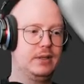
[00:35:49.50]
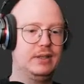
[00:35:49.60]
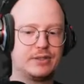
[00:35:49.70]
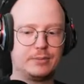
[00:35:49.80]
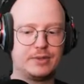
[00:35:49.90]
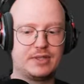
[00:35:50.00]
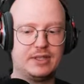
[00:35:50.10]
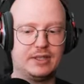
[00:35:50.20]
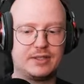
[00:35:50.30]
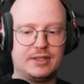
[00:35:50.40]
yeah somebody's
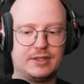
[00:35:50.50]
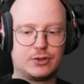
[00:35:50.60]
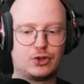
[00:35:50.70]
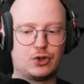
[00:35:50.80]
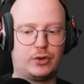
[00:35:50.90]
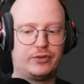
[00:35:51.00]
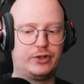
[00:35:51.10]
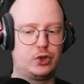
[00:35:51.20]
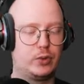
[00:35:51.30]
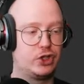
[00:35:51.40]
saying i see a
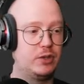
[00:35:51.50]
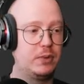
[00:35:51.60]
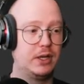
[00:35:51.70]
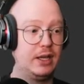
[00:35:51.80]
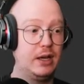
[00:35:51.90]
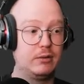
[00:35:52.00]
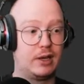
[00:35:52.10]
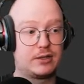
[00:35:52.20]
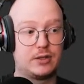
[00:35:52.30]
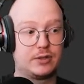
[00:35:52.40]
sawfish with a sheep head yeah
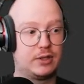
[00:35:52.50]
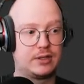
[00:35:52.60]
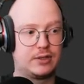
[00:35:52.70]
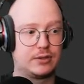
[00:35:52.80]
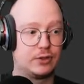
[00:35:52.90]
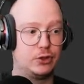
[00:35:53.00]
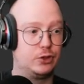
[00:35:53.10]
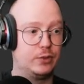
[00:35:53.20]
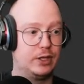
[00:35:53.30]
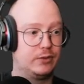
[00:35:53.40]
excellent that's that's a
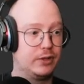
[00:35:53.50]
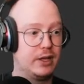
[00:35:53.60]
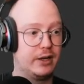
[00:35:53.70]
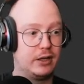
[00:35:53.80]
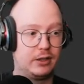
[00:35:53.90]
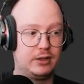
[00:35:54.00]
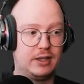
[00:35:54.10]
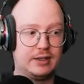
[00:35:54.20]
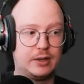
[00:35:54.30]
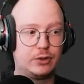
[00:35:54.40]
good way of looking at it like
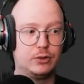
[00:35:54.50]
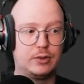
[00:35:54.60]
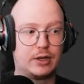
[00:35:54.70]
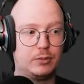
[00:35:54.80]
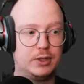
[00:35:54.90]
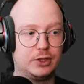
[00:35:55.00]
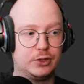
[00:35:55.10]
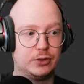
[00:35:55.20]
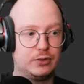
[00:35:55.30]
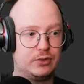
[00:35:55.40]
that that could that could be a
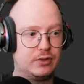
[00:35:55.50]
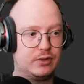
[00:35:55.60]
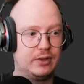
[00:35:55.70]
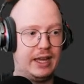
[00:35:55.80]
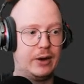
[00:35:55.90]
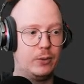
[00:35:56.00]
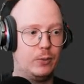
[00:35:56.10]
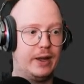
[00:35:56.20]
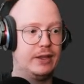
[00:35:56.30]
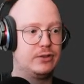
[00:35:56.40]
good uh,
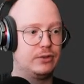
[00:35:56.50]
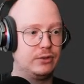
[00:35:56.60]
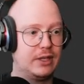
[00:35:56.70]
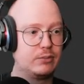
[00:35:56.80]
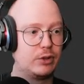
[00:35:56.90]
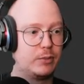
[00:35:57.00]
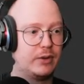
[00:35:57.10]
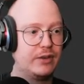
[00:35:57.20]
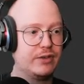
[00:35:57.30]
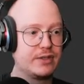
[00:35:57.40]
way to get proper
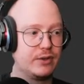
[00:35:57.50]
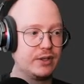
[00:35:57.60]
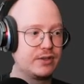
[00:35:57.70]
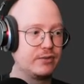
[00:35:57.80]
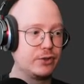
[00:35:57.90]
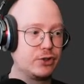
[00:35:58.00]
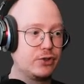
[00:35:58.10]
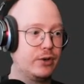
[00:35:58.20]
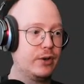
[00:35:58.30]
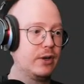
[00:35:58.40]
reference for this for
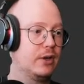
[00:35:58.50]
sure